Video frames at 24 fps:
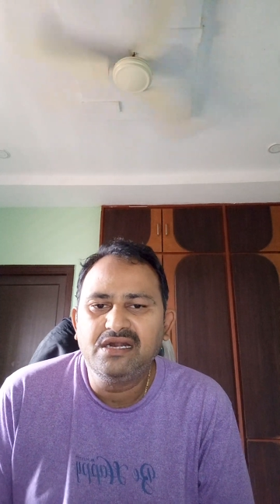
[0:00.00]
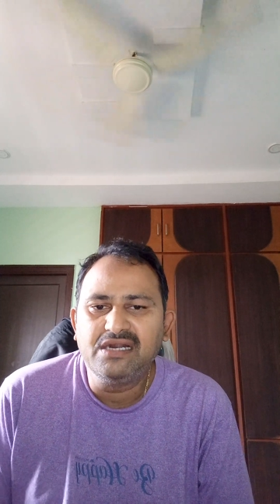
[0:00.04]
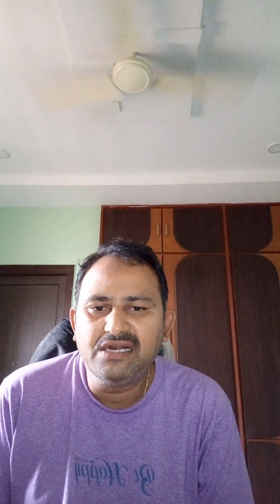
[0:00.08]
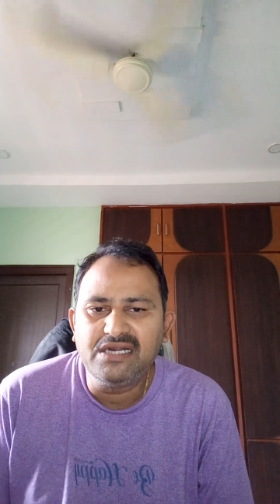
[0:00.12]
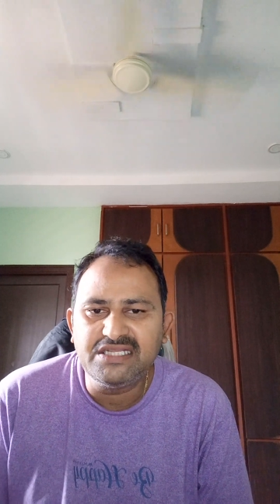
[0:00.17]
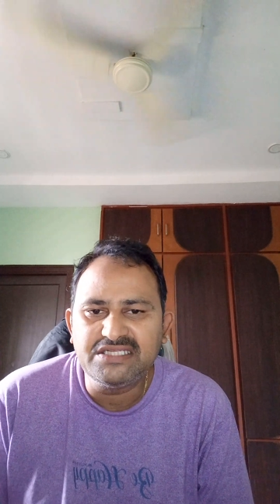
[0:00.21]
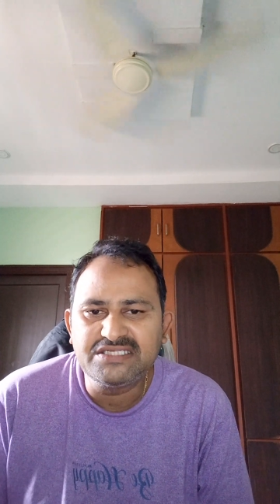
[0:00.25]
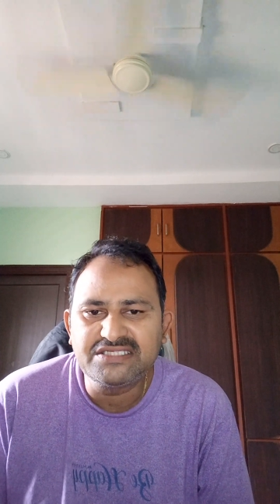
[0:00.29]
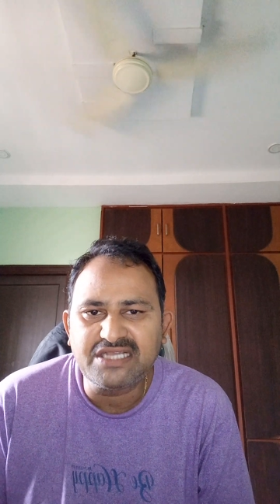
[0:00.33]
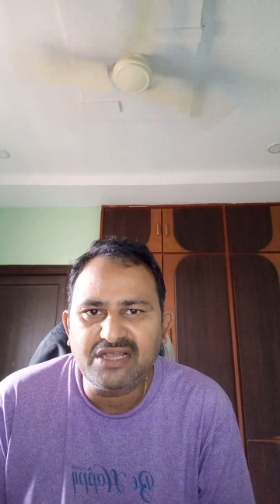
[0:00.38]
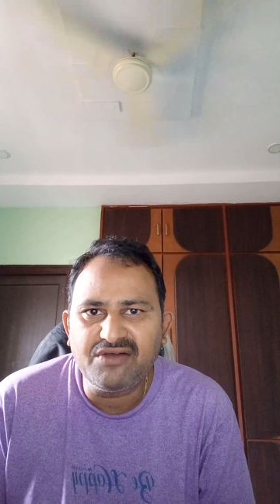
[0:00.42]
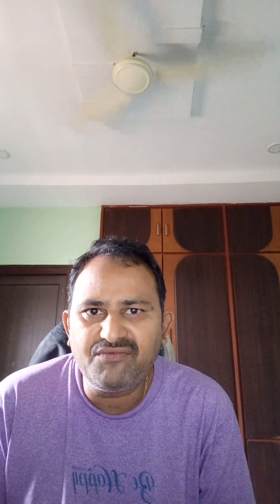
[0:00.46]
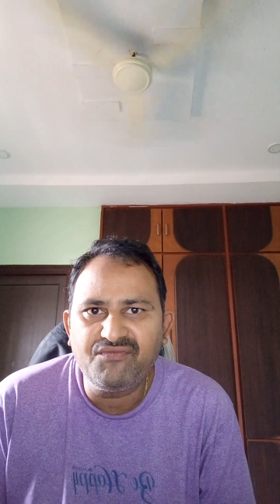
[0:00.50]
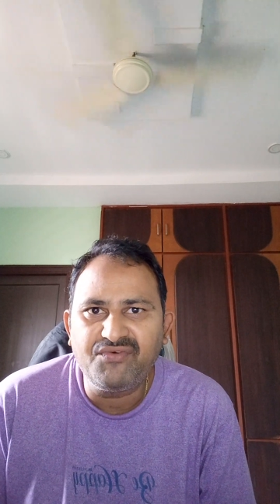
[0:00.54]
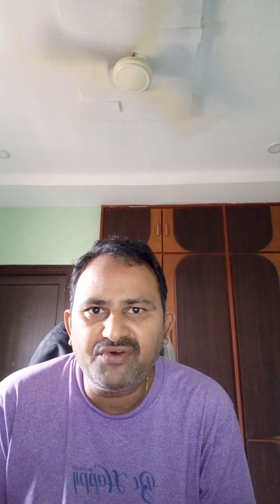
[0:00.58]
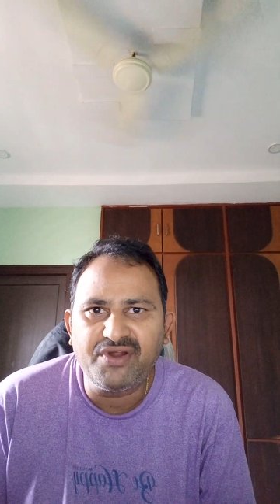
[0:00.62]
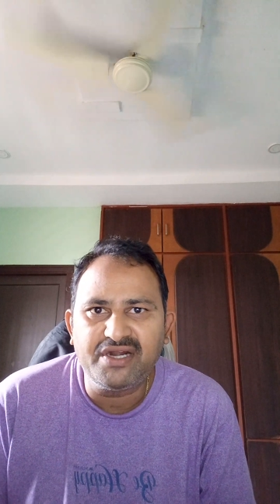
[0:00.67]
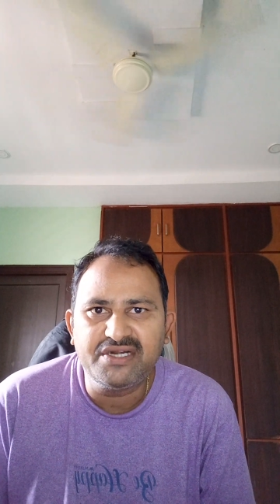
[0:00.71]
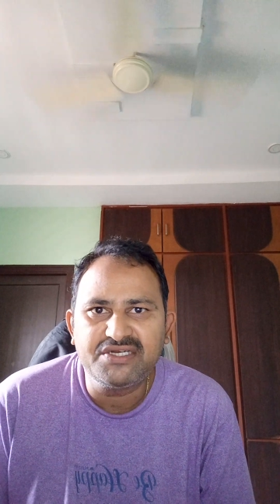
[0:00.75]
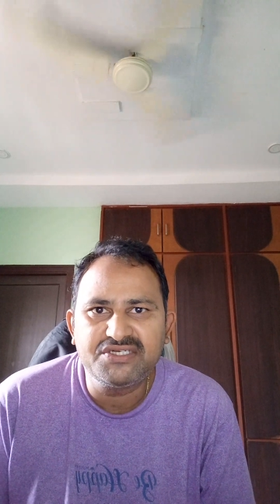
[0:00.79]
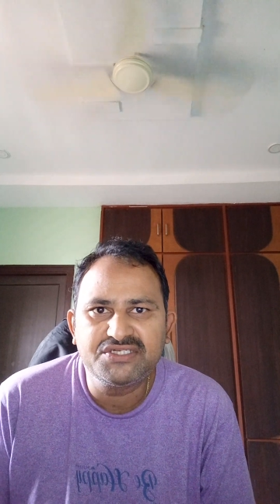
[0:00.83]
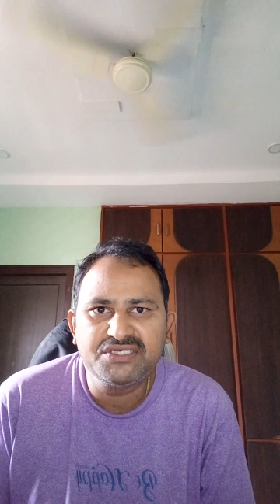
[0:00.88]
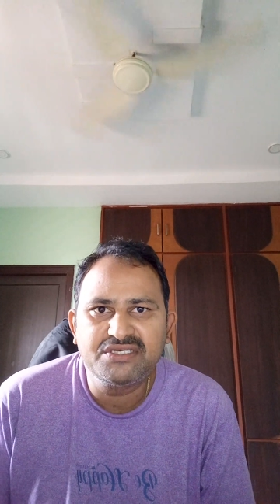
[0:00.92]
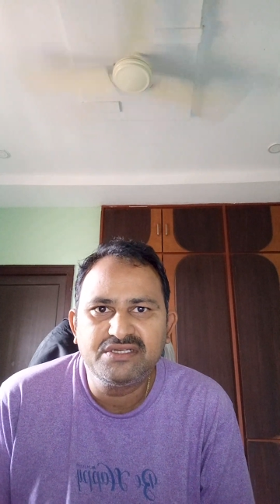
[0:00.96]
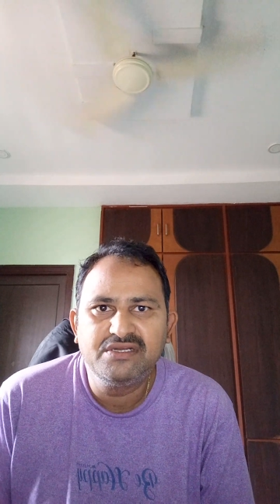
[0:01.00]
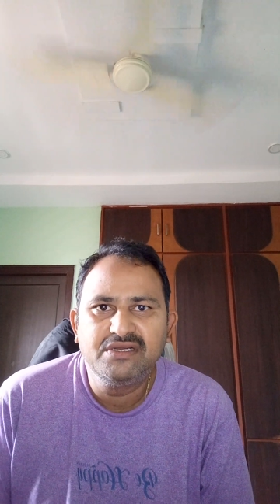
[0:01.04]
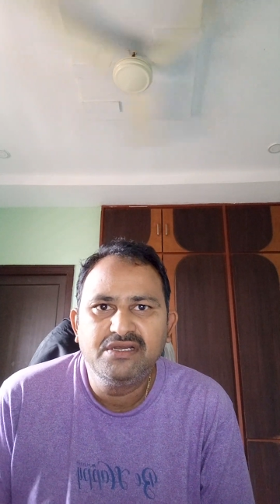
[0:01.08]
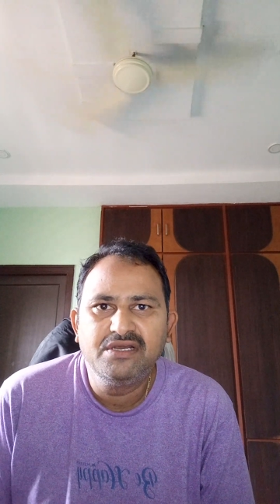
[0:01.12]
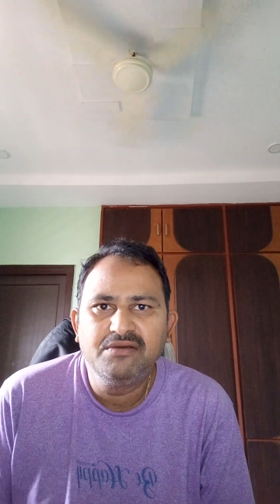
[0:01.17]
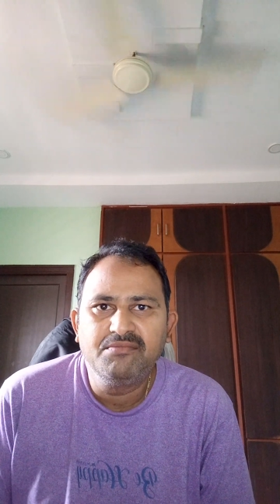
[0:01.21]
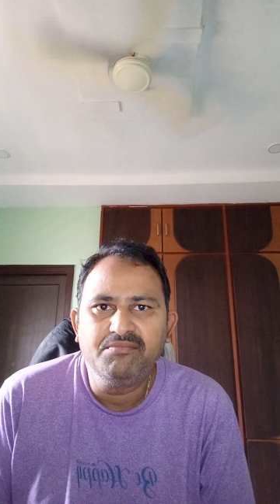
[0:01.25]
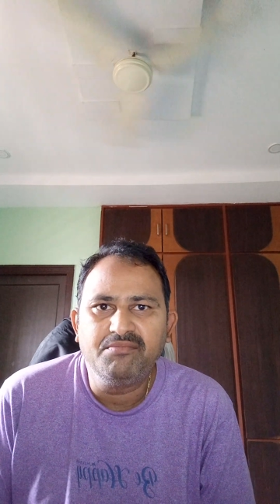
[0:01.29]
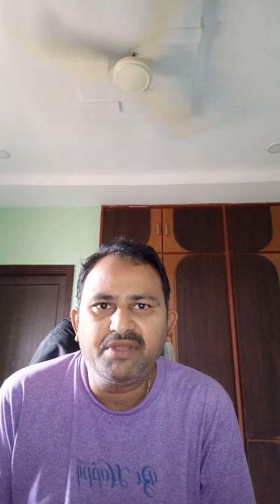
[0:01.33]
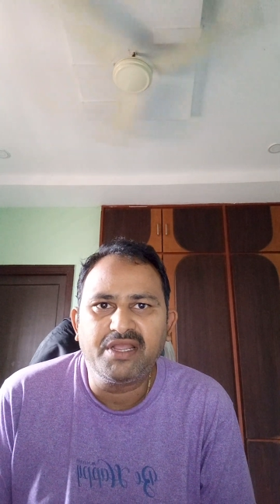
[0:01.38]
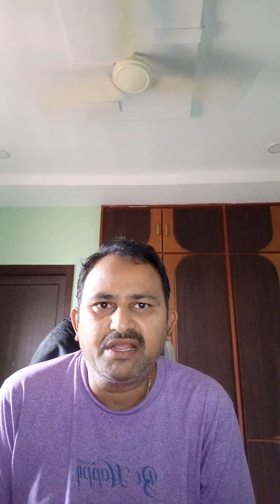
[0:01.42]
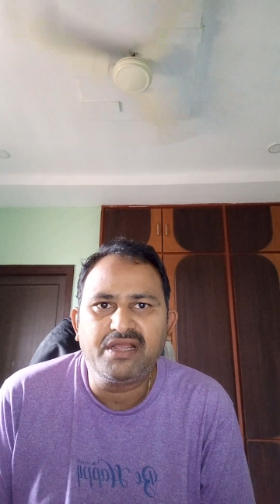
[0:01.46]
discomfort
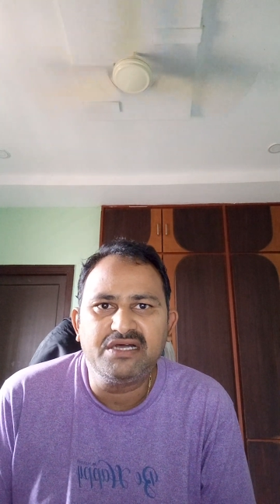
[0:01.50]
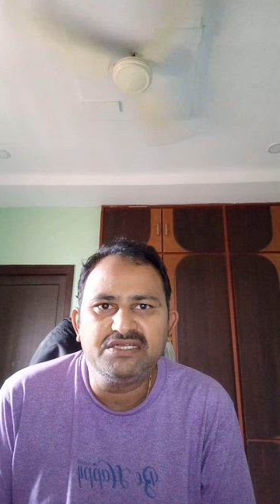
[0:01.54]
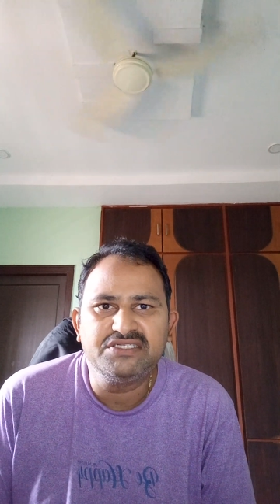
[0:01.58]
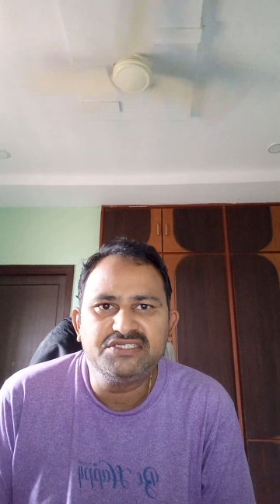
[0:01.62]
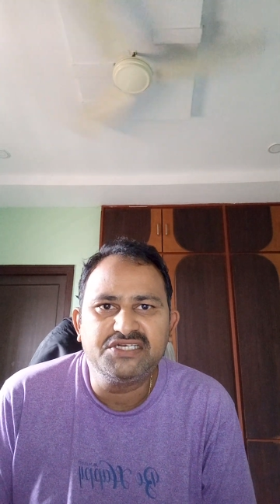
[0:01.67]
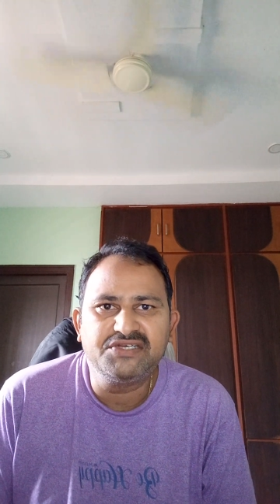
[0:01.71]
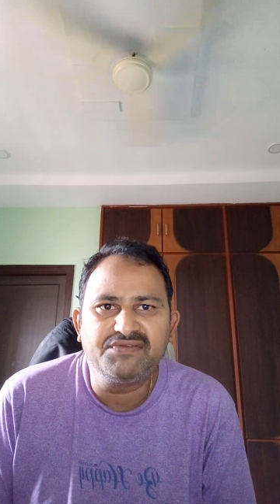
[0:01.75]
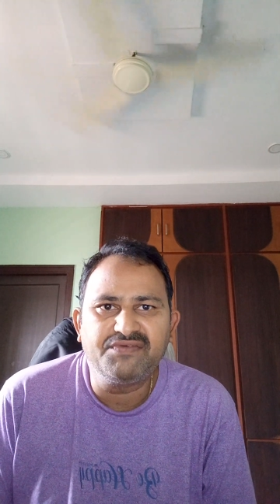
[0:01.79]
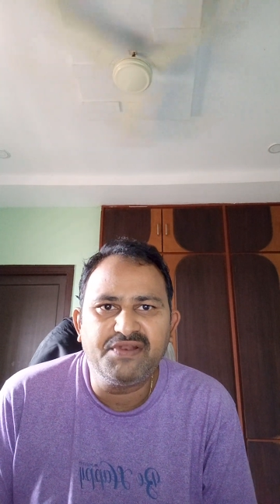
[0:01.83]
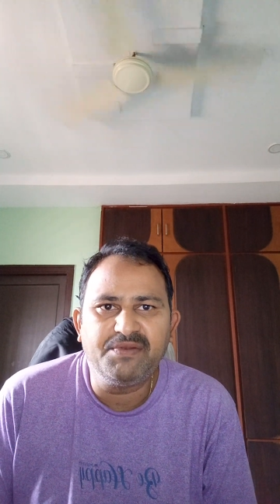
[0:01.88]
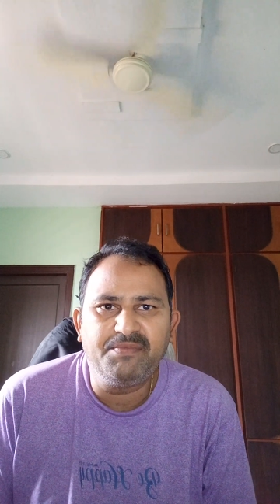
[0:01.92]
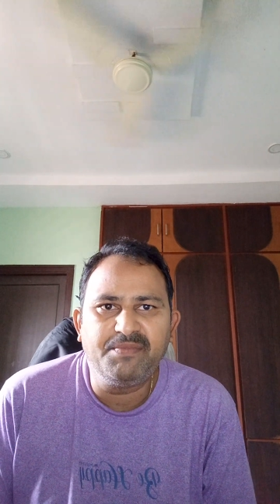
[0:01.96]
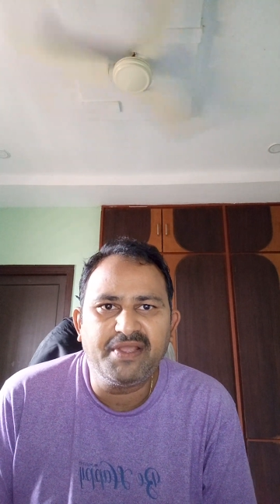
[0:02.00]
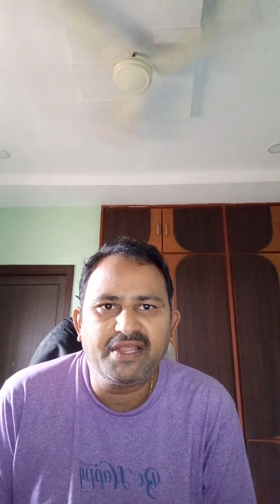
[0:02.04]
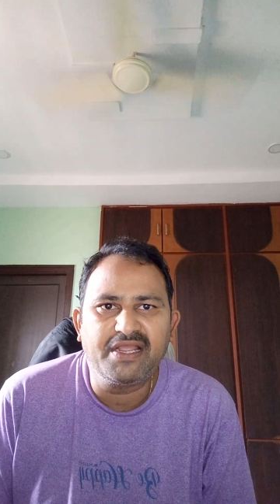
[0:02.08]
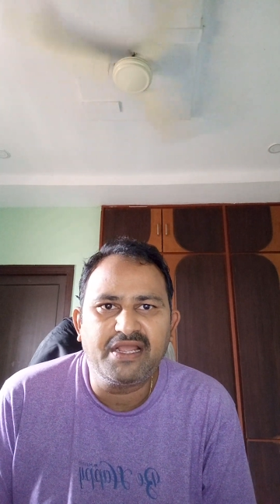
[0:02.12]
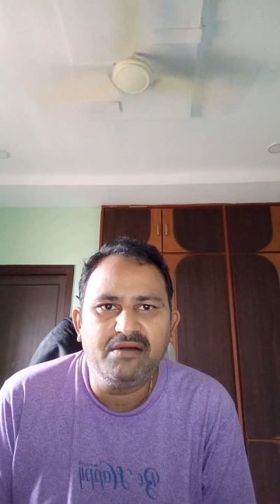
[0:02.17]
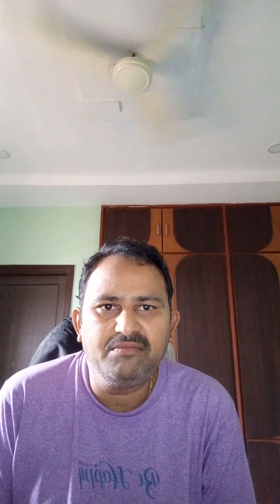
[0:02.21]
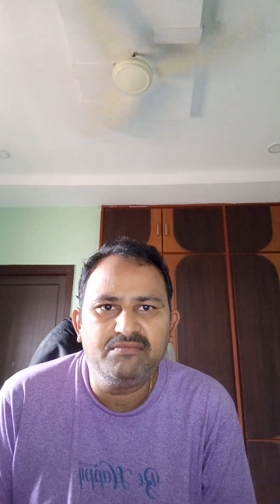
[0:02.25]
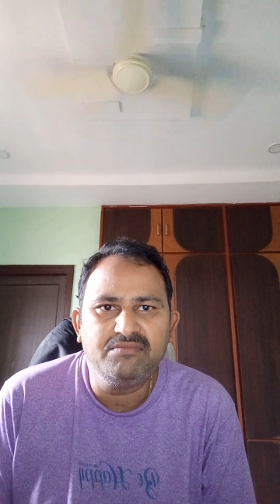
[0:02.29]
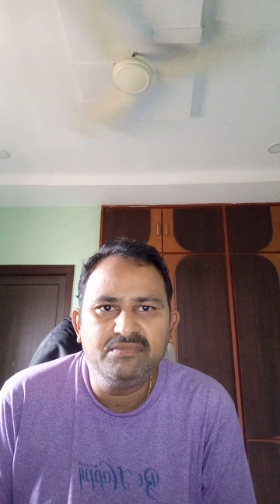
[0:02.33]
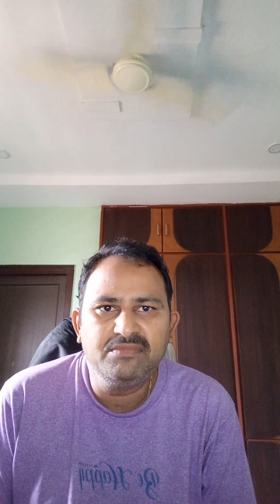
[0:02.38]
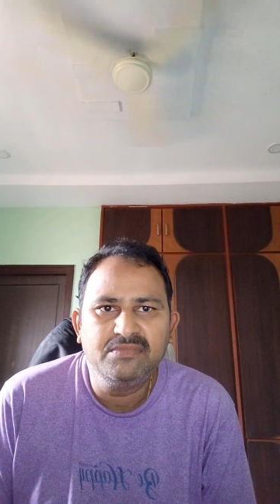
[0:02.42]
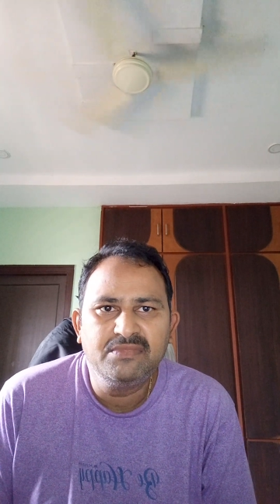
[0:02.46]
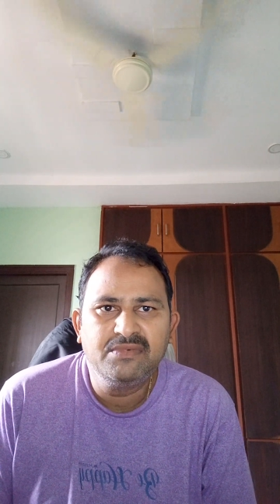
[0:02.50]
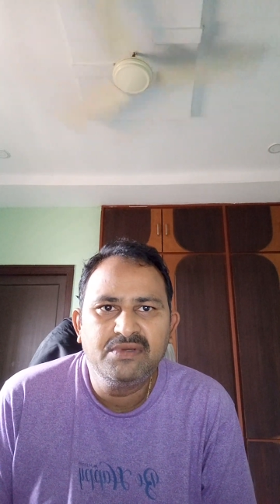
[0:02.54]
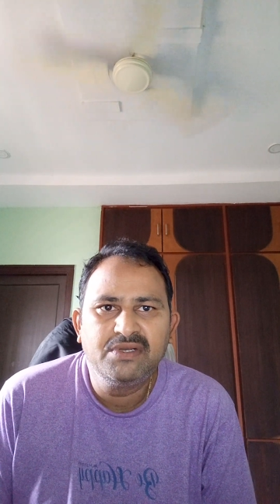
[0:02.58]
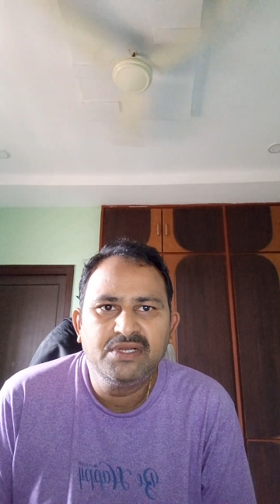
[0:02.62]
because it will become